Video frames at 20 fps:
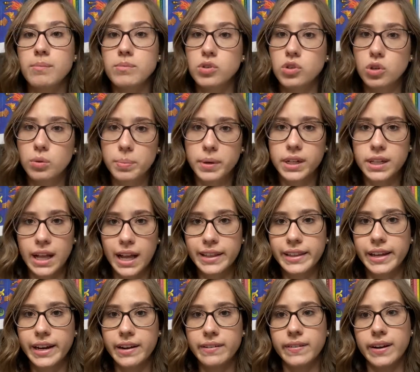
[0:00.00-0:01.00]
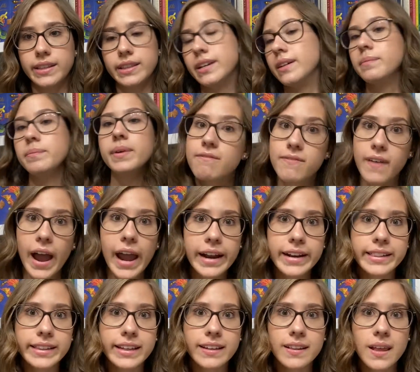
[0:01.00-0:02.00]
super glad that I read them.
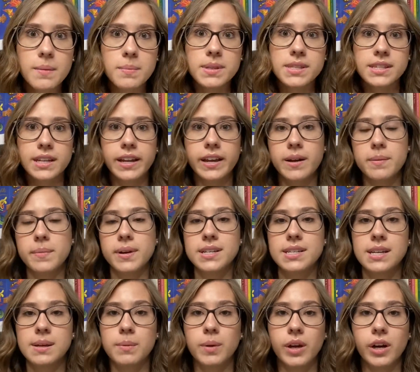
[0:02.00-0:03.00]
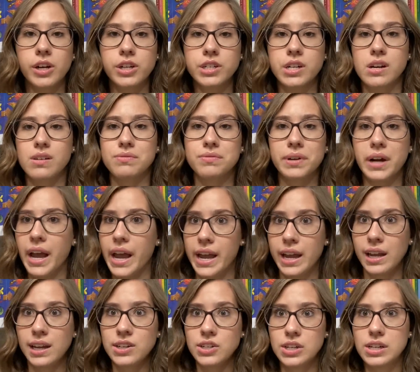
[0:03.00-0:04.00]
Finally, they've been sitting on my TBR shelf for
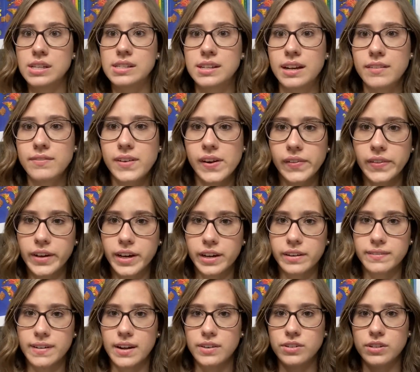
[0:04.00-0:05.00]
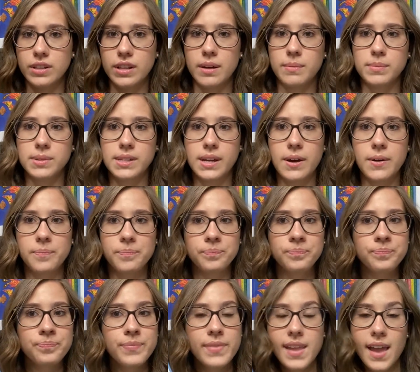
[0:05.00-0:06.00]
ages and I finally got around to them, so
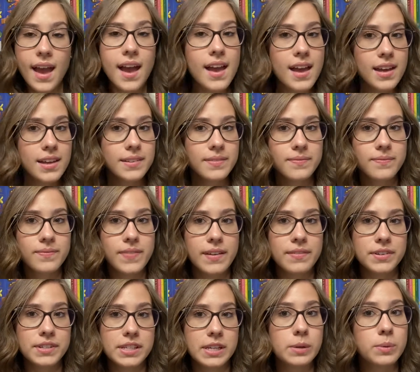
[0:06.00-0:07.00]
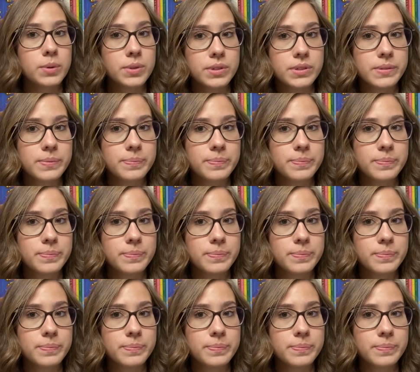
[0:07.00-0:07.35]
favorite sequels,